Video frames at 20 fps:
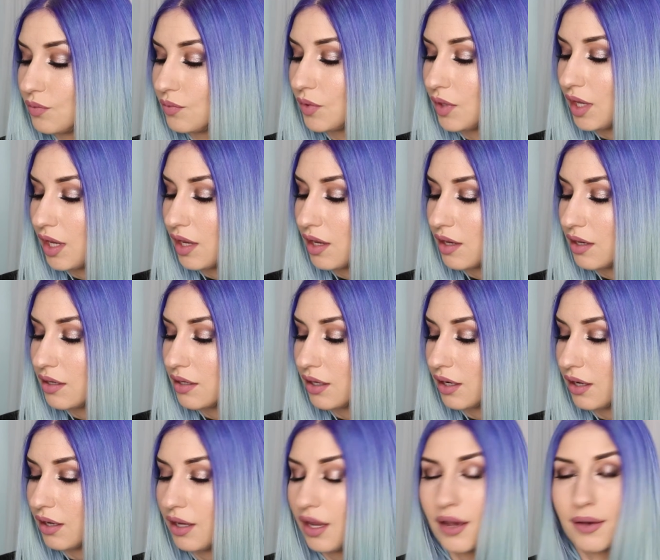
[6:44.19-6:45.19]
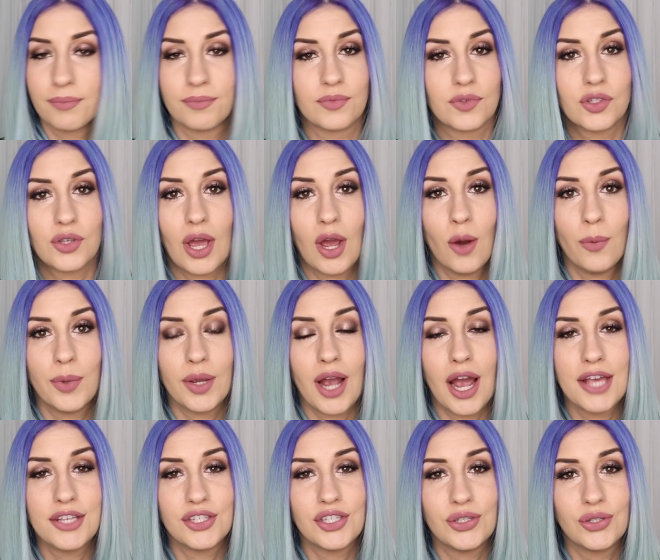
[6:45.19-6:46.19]
And yeah, so I hope you
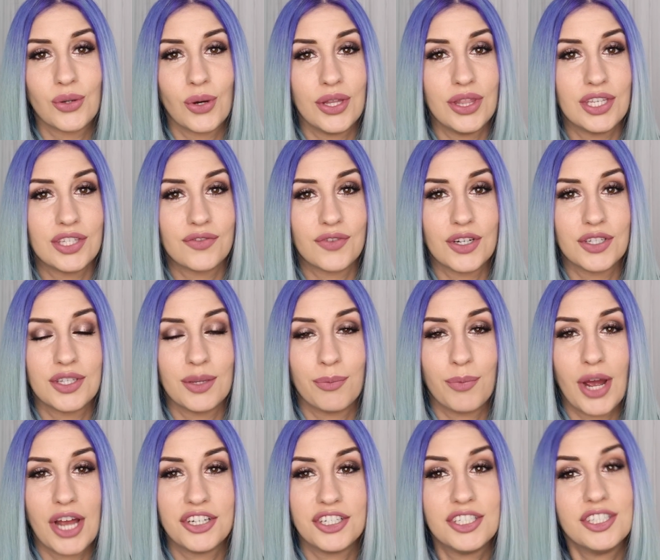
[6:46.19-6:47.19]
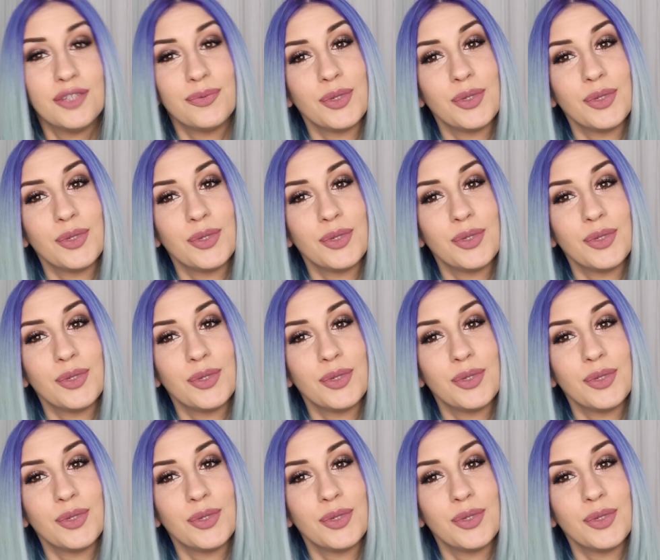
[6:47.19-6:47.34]
guys enjoyed this first impressions.